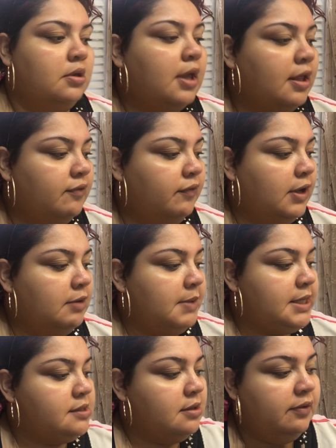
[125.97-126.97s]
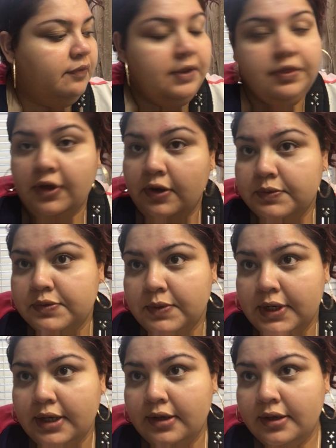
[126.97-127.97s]
Can't find my stuff. I thought it was
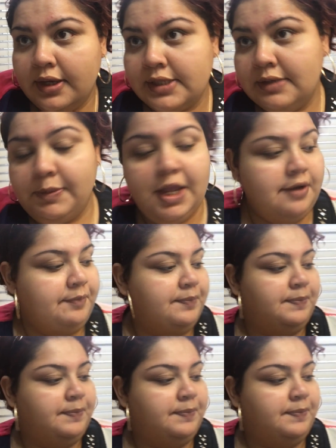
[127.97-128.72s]
ready. Guess I'm not.